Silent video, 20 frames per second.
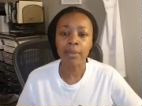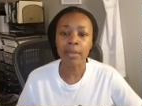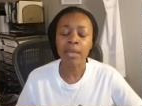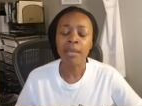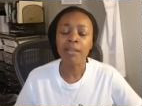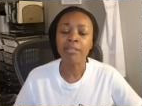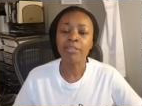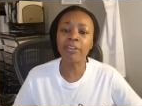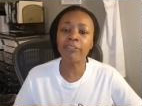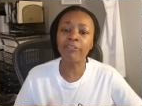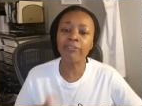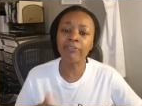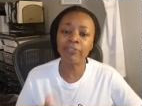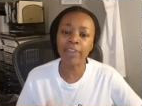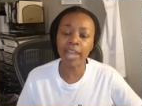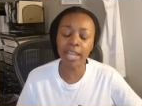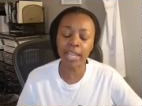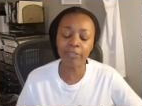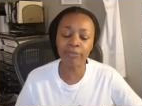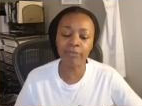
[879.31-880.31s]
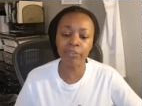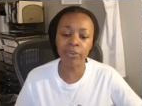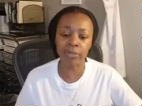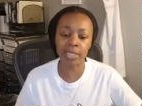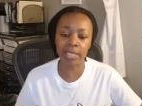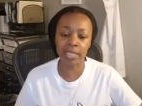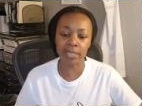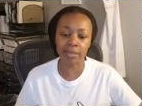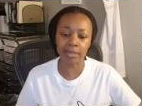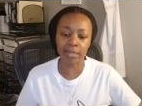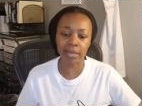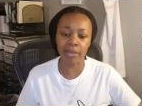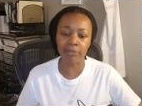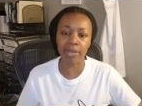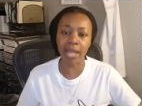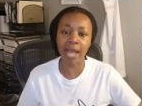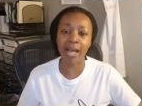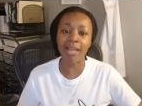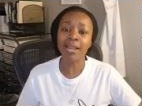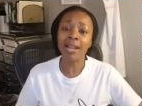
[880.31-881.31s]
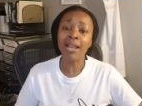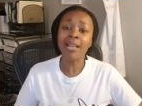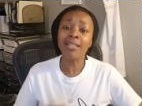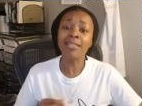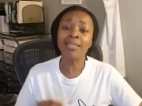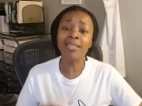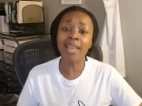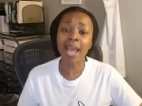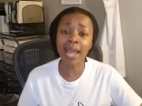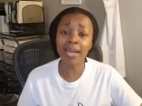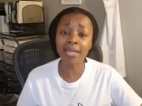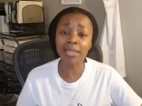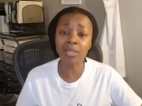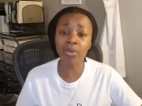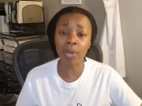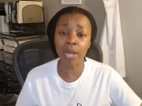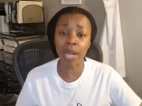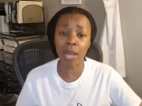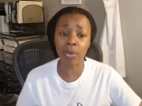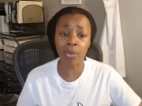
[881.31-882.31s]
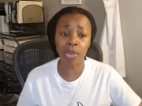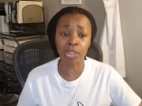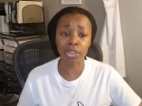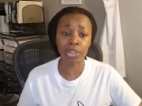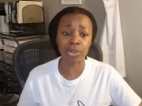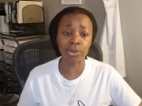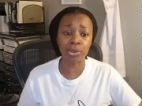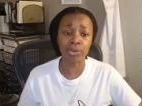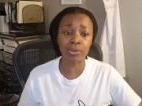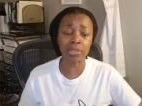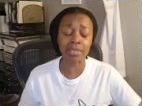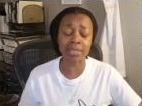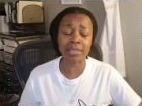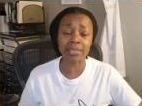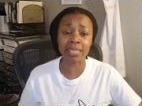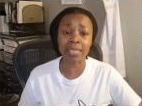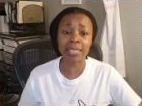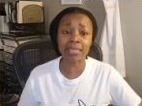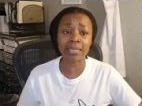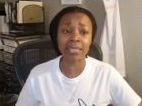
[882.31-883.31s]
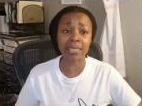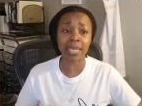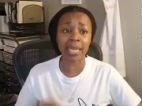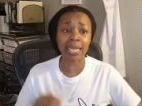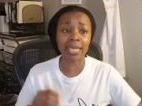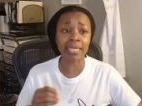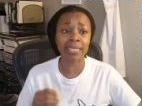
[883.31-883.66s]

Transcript: The faithfulness of God. That is what I want you to see today,